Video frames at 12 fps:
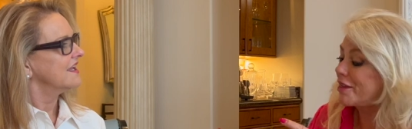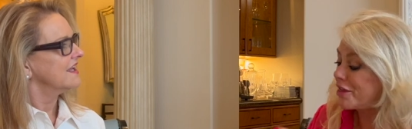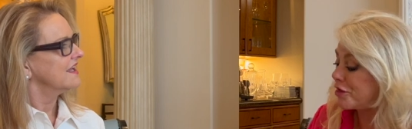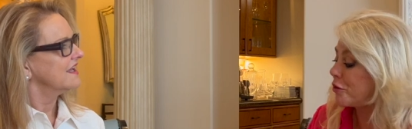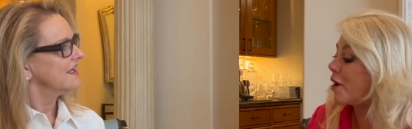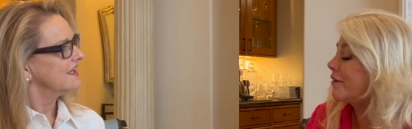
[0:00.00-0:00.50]

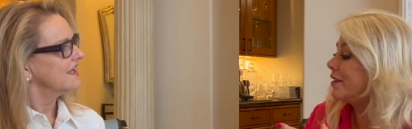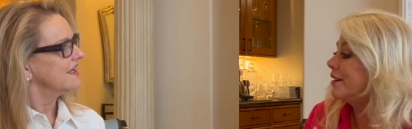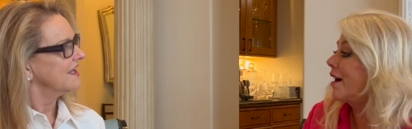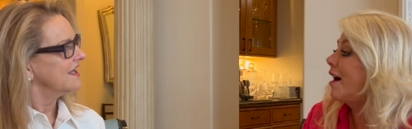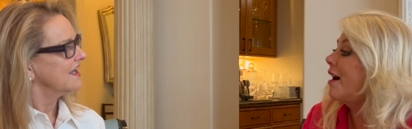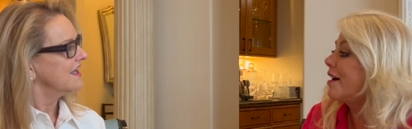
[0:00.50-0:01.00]
Speaker 1: thriving
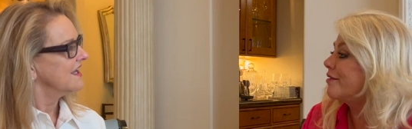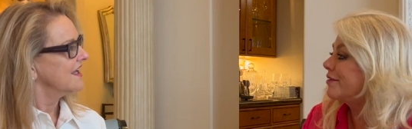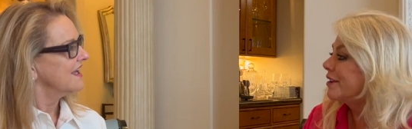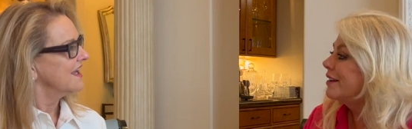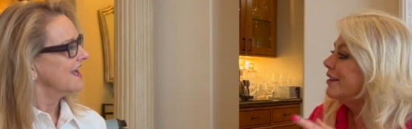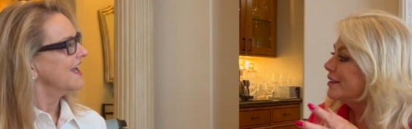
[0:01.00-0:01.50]
hive.
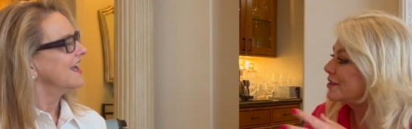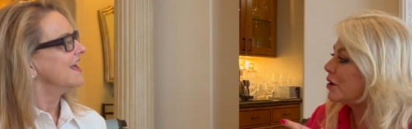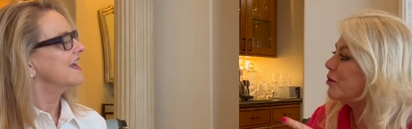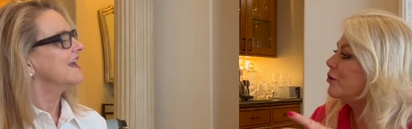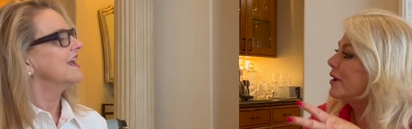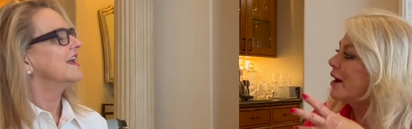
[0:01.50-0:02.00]

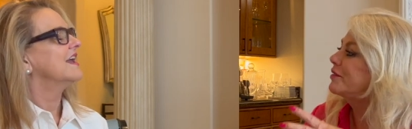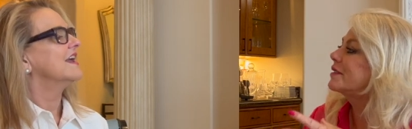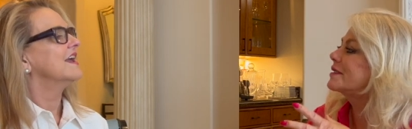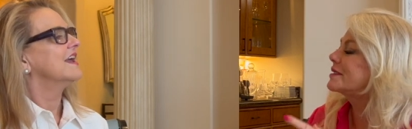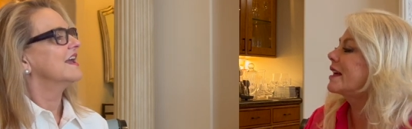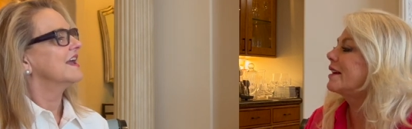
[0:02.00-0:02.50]
So we have to
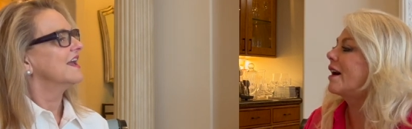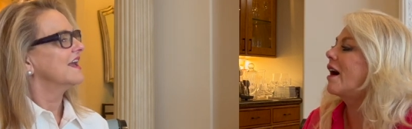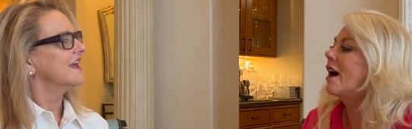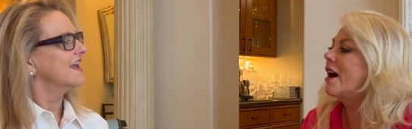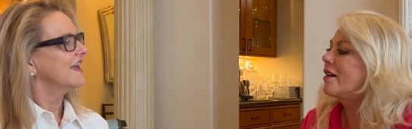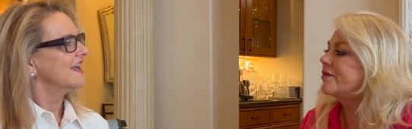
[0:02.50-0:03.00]
stay in a
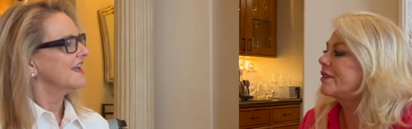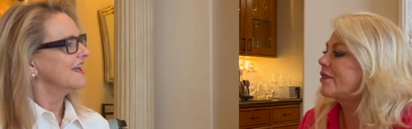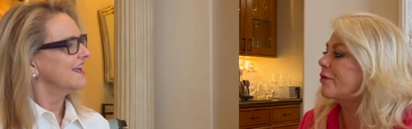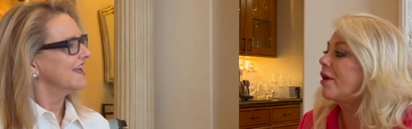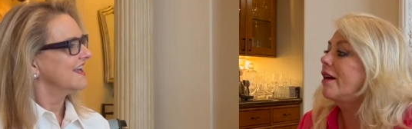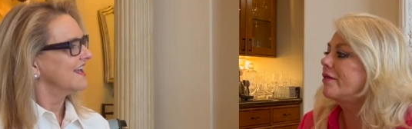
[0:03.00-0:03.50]
hive and
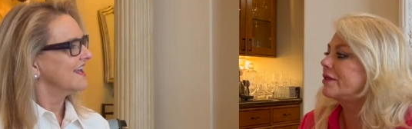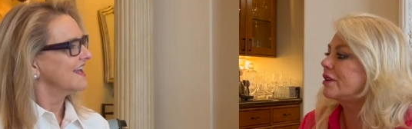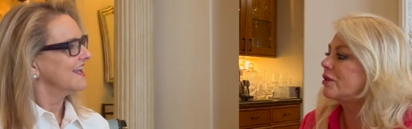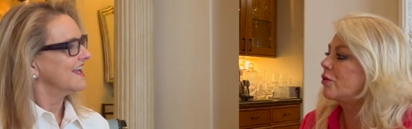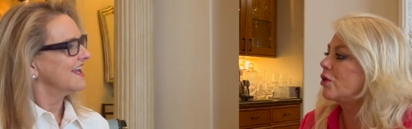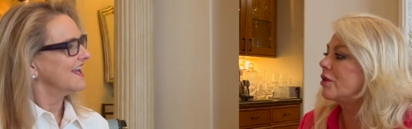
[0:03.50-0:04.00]
thrive a
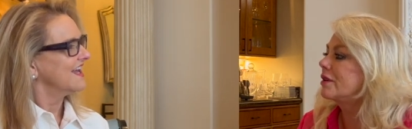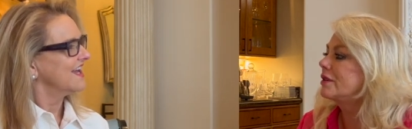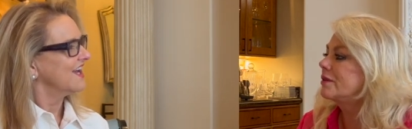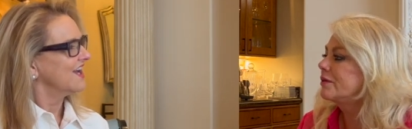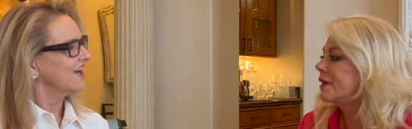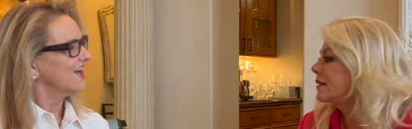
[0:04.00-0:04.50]
little more
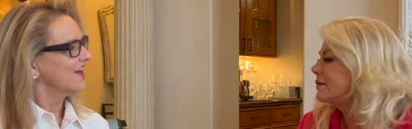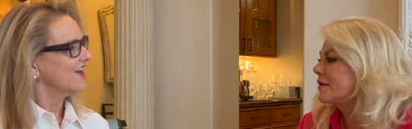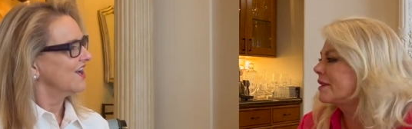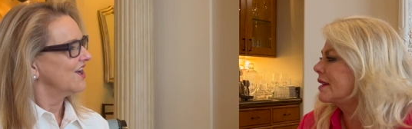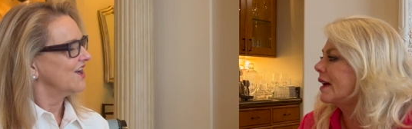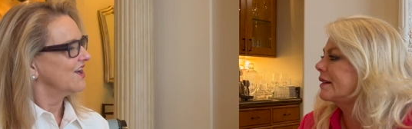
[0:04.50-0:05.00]
and be good
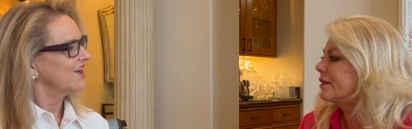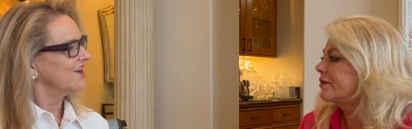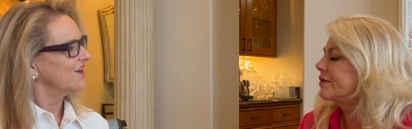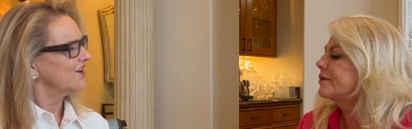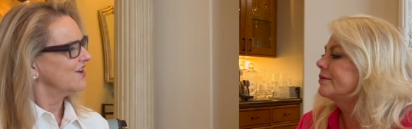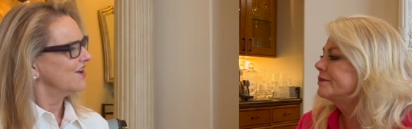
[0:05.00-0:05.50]
connected.
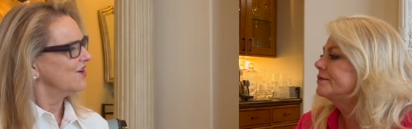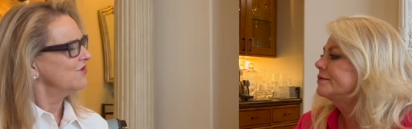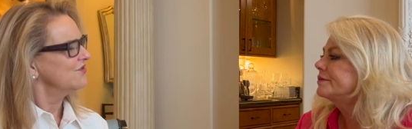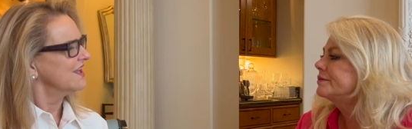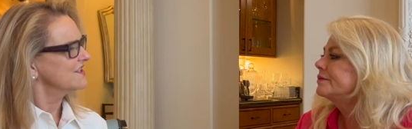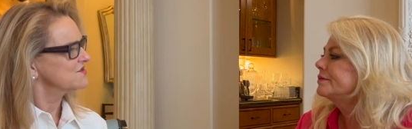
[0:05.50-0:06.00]

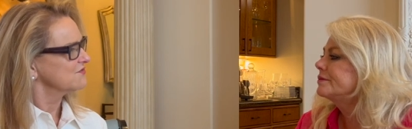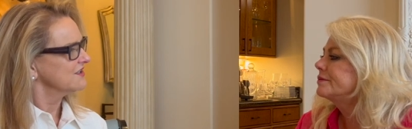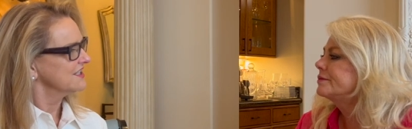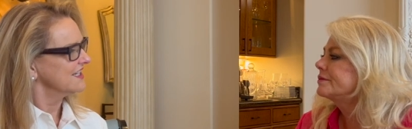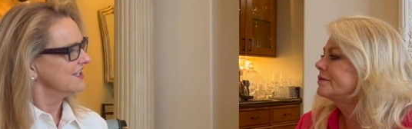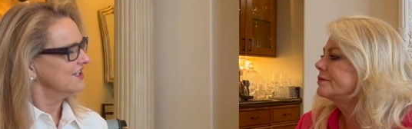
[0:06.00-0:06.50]
Speaker 2: Oh, that's
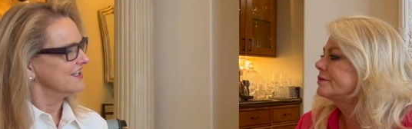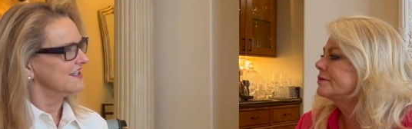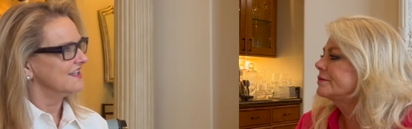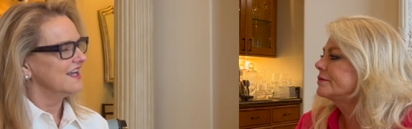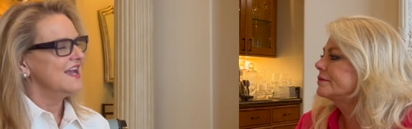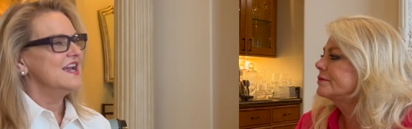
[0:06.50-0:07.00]
really good.
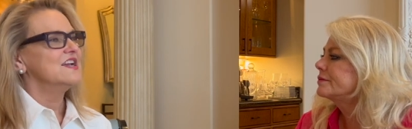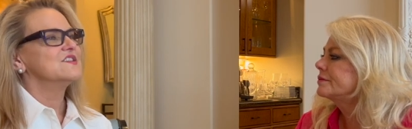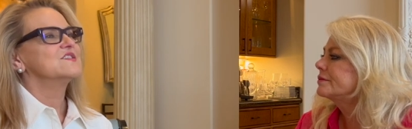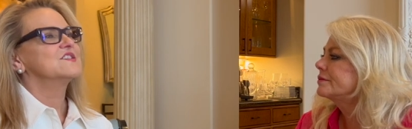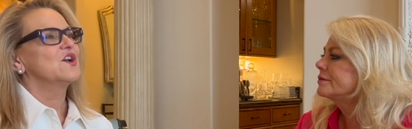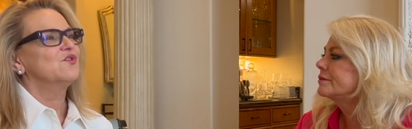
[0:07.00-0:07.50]

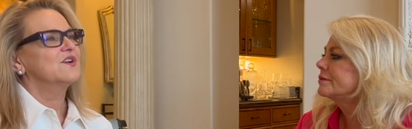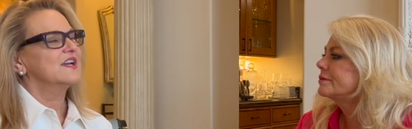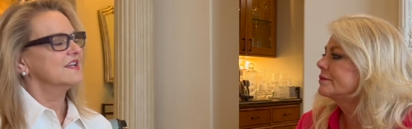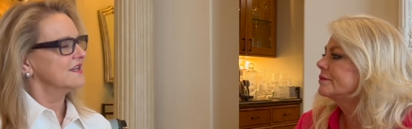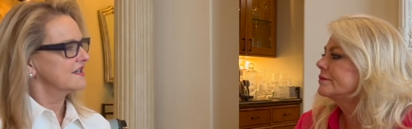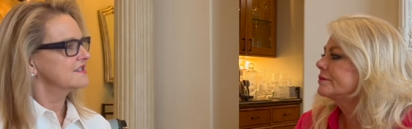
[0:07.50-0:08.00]
So
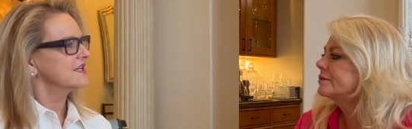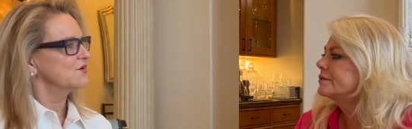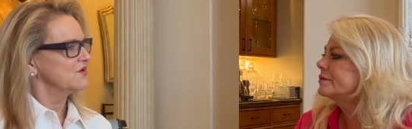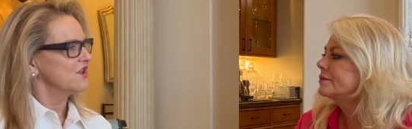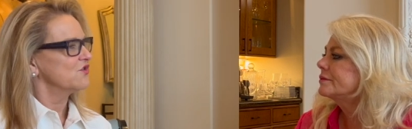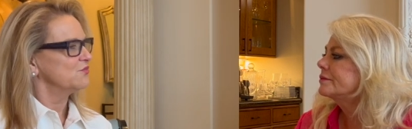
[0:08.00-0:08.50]
connecting
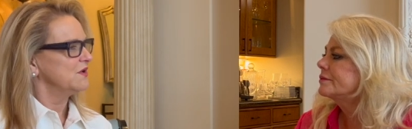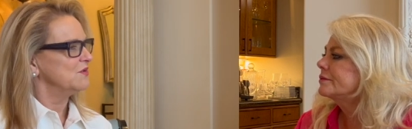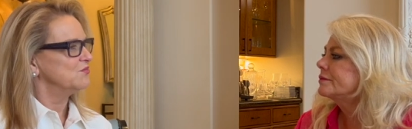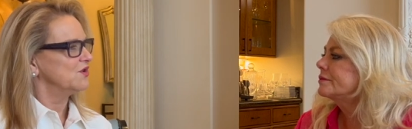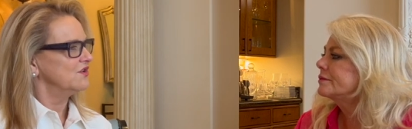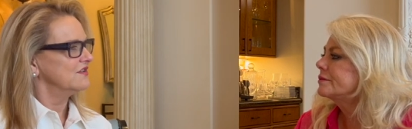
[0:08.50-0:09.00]
with other
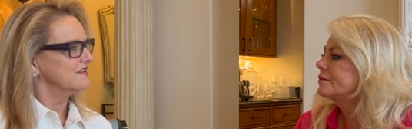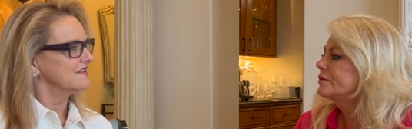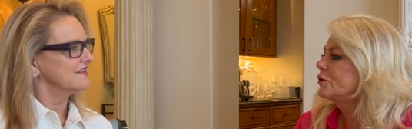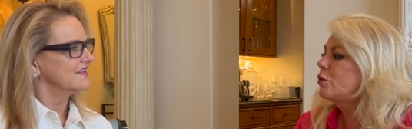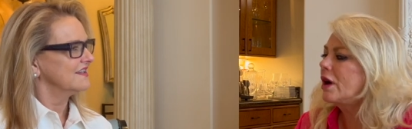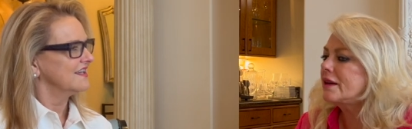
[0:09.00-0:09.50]
people.
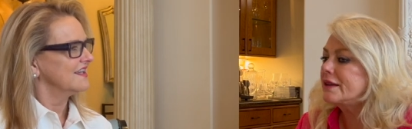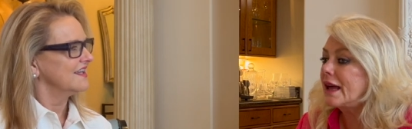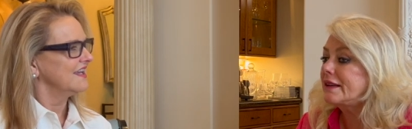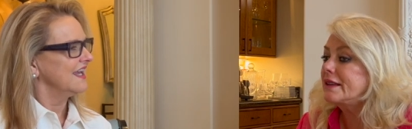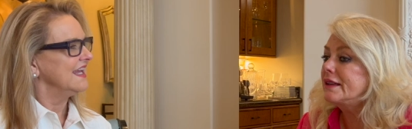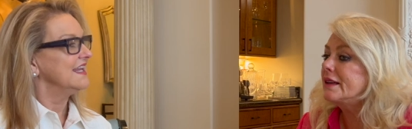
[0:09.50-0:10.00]
Speaker 1: Well,
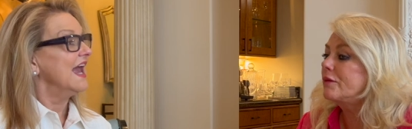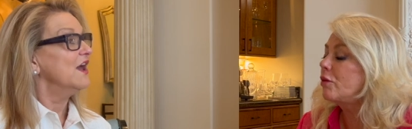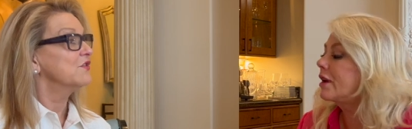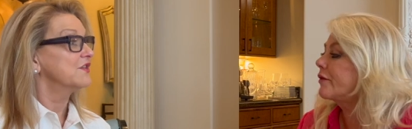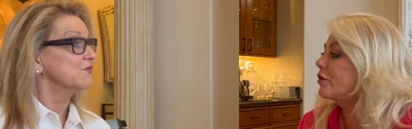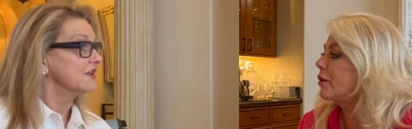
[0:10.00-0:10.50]
connecting in, in
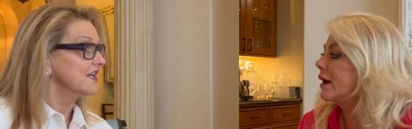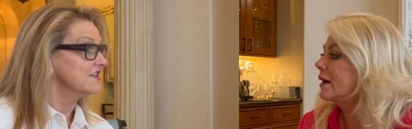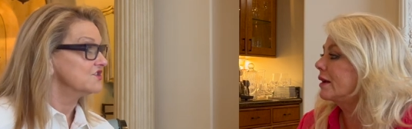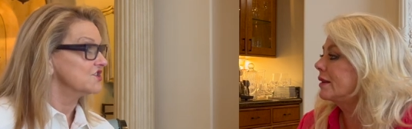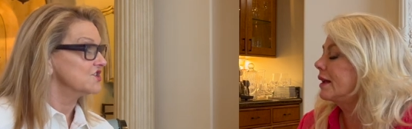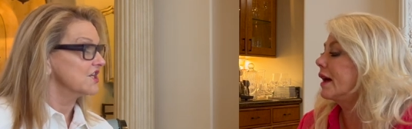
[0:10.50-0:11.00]
whatever way.
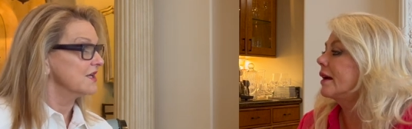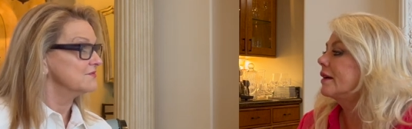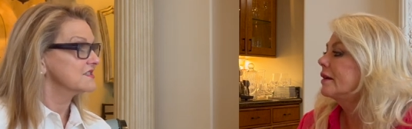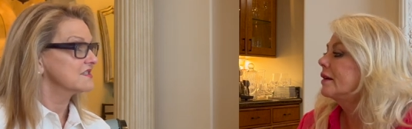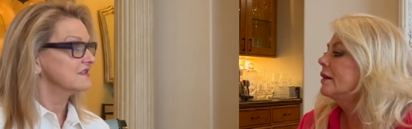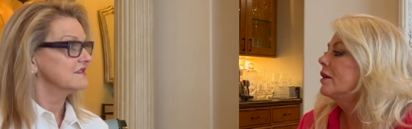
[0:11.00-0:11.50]

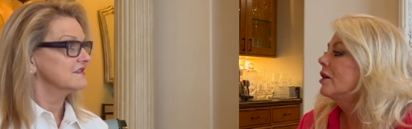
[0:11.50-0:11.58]
Yes